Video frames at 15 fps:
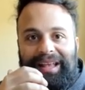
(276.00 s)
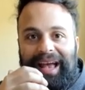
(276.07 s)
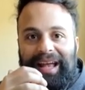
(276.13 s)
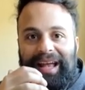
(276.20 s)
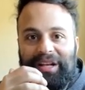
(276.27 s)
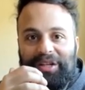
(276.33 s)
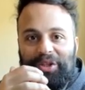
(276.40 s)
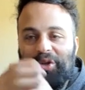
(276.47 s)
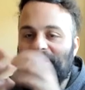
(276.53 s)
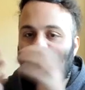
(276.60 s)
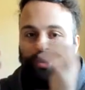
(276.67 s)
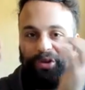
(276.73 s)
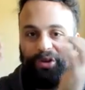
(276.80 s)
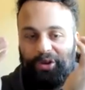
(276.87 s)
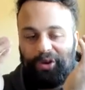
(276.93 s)
getting a tutor.
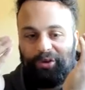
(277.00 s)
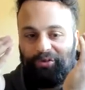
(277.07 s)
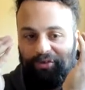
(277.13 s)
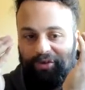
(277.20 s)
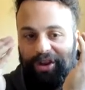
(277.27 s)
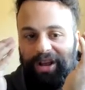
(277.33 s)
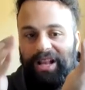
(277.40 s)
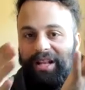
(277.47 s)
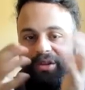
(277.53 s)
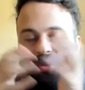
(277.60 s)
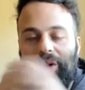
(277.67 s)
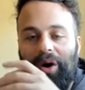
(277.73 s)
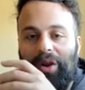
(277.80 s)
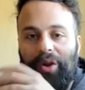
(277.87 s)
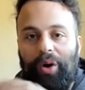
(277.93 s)
You could really
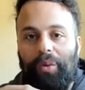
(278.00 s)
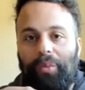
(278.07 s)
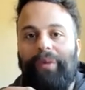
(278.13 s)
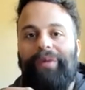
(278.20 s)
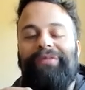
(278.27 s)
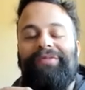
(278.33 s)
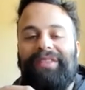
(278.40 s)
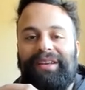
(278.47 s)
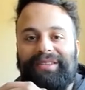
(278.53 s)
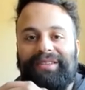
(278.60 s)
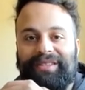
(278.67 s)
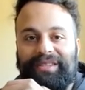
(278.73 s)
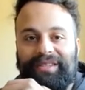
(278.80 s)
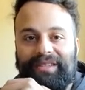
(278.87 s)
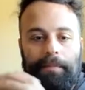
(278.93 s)
do a lot with
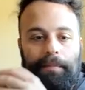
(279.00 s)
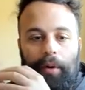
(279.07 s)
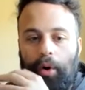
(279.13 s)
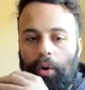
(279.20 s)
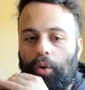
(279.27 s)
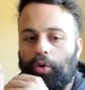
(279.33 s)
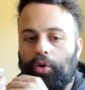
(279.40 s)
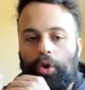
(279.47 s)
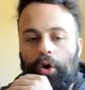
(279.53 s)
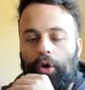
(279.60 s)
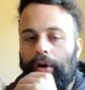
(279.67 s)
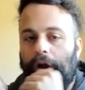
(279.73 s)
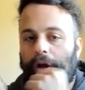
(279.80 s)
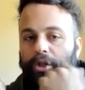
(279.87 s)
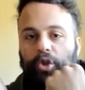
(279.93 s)
this. But
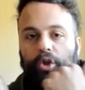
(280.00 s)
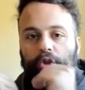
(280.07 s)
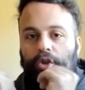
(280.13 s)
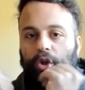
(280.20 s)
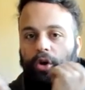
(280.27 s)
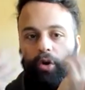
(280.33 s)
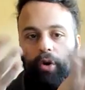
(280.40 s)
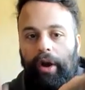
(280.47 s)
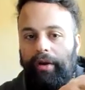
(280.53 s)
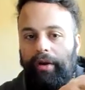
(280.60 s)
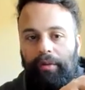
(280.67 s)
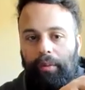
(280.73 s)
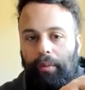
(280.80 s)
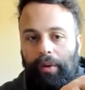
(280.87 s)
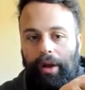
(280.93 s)
also a tutor
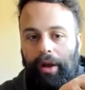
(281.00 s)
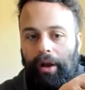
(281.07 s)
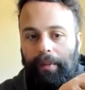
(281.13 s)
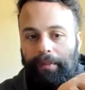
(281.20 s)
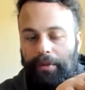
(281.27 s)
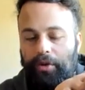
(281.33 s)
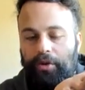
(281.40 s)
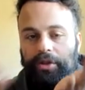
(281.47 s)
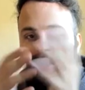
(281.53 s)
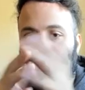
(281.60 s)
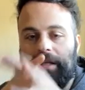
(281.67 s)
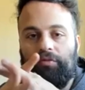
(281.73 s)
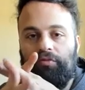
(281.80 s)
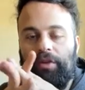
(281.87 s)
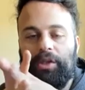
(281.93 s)
using
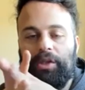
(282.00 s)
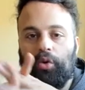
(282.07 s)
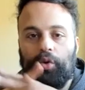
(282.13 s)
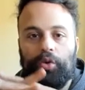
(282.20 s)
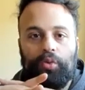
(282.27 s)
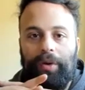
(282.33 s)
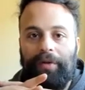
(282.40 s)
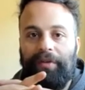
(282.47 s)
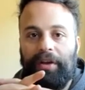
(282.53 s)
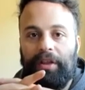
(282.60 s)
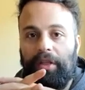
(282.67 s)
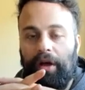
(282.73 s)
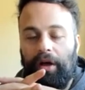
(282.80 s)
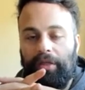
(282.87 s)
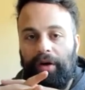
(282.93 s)
this resource with
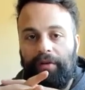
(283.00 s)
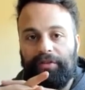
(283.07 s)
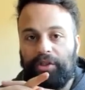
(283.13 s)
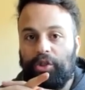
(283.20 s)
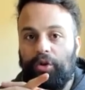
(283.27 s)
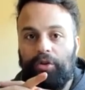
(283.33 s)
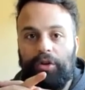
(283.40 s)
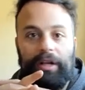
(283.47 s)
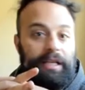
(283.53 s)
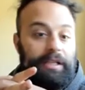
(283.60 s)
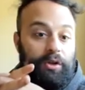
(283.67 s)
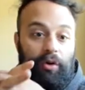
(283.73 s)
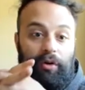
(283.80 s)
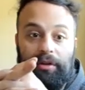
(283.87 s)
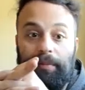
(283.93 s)
another student
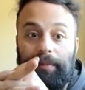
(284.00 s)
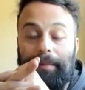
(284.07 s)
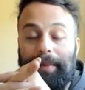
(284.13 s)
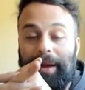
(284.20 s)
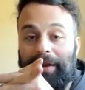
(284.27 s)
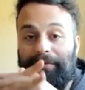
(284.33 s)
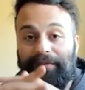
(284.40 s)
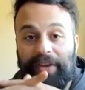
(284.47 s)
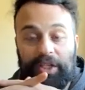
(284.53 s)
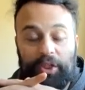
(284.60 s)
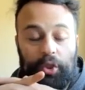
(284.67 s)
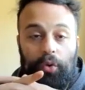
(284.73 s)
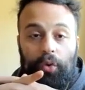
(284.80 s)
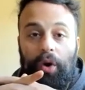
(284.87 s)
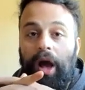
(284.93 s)
is going to be
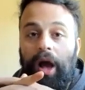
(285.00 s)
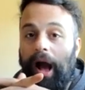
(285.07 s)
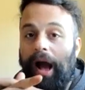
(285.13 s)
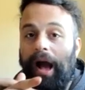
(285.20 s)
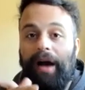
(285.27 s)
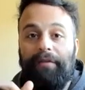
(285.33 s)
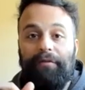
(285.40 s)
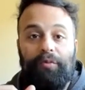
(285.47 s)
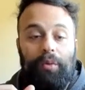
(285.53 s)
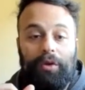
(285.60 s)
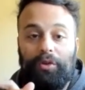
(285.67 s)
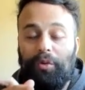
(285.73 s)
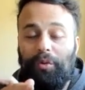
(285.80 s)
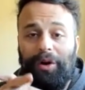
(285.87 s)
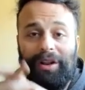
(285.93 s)
beneficial. I have
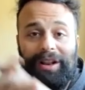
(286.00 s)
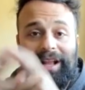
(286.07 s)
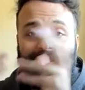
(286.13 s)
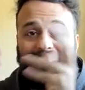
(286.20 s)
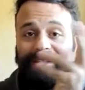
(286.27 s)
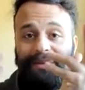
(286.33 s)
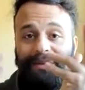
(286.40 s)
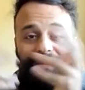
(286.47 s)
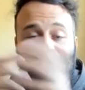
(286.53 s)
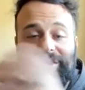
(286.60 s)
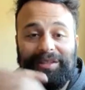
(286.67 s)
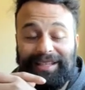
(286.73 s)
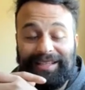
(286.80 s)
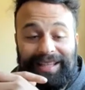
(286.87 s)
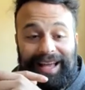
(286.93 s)
one-to-one lessons I'm
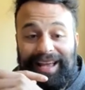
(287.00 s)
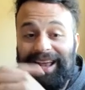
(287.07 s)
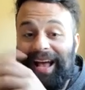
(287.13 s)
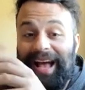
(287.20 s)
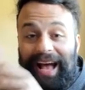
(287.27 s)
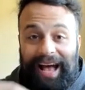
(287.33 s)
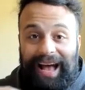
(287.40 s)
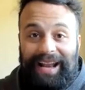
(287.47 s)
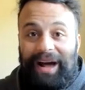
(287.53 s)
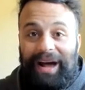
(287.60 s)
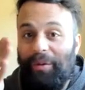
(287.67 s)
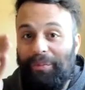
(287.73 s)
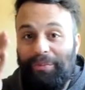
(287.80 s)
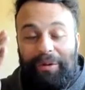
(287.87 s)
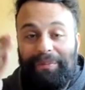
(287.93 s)
doing today, and
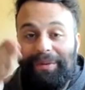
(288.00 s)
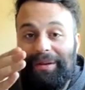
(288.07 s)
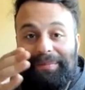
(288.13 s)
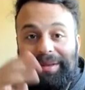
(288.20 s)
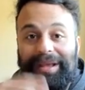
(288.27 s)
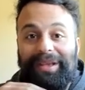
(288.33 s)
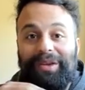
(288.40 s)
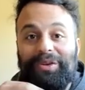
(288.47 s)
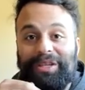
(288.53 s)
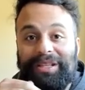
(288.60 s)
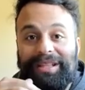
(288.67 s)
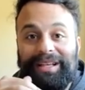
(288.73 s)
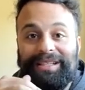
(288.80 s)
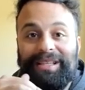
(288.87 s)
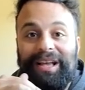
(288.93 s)
I'll probably be using
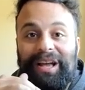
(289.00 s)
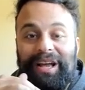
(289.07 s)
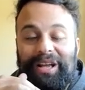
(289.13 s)
this